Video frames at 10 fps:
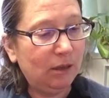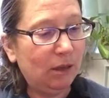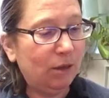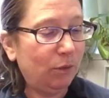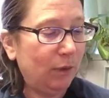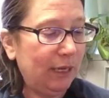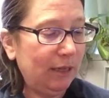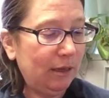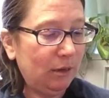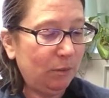The three
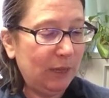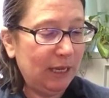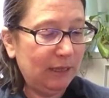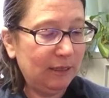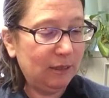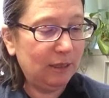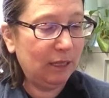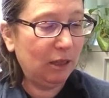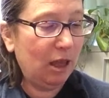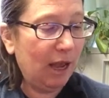little mittens
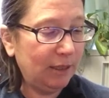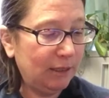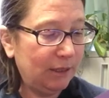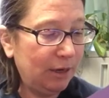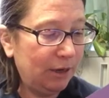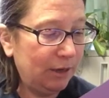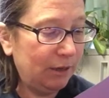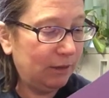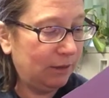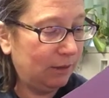that lost their
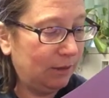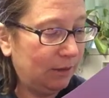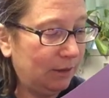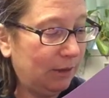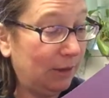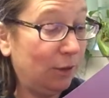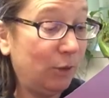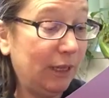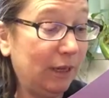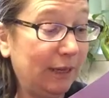the
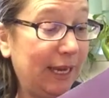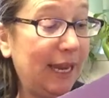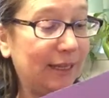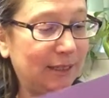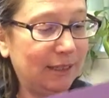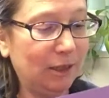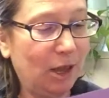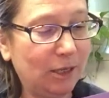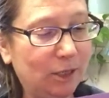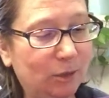Three Little Kittens That
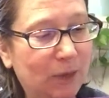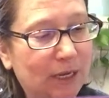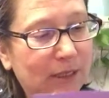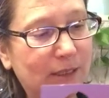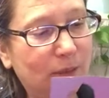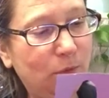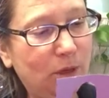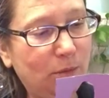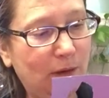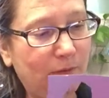Lost Their Mittens is
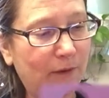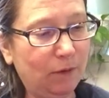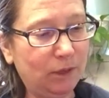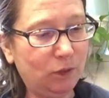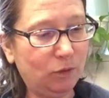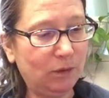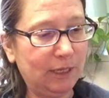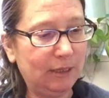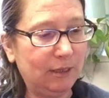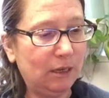one of my favorite
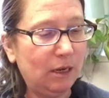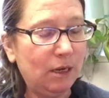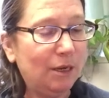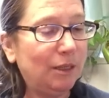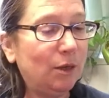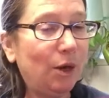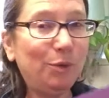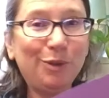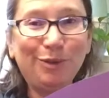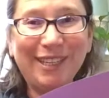stories. So I
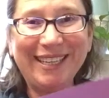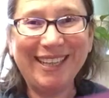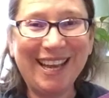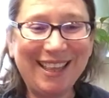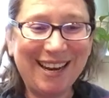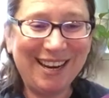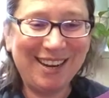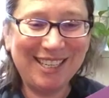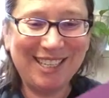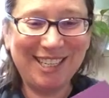was really glad that I
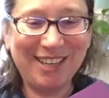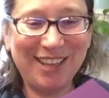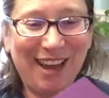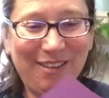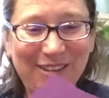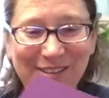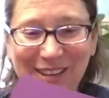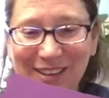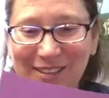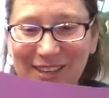got to share that one
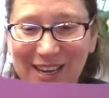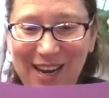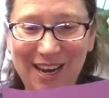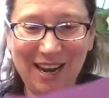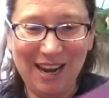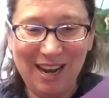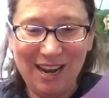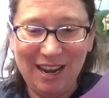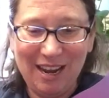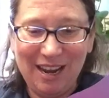with you today.
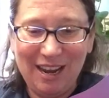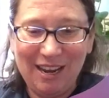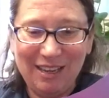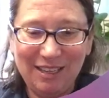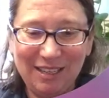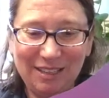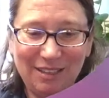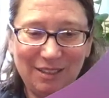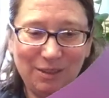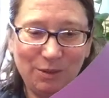
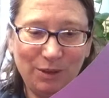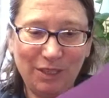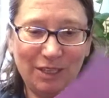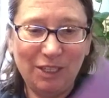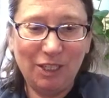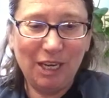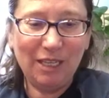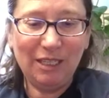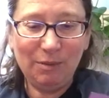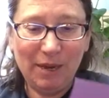So we're
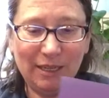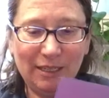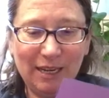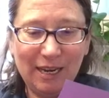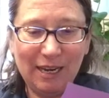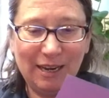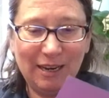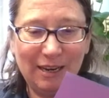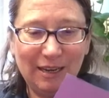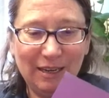just about
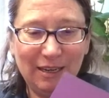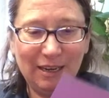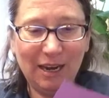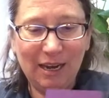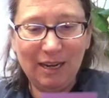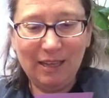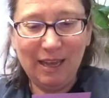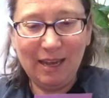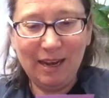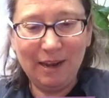done cutting
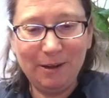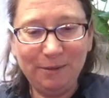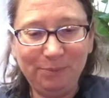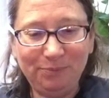that out.